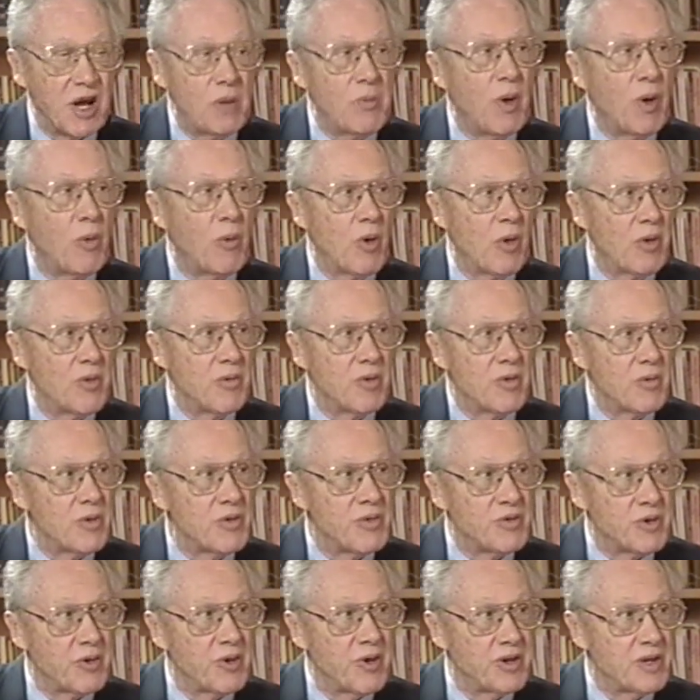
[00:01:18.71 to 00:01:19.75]
about what
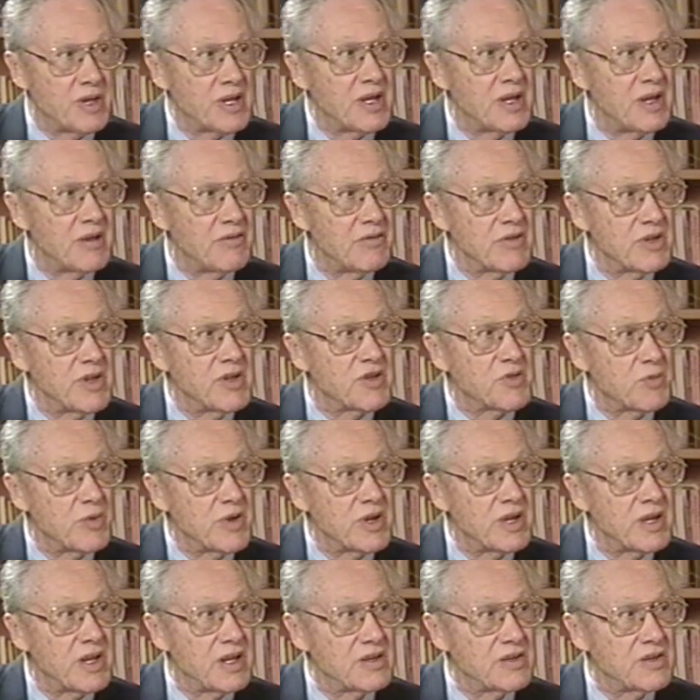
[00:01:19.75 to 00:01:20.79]
they're going to give each
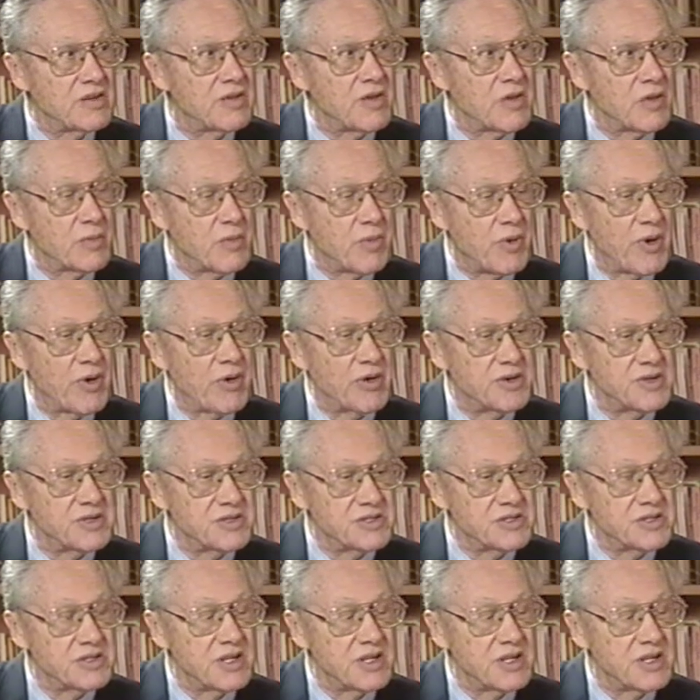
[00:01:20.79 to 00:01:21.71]
weekend to the parish.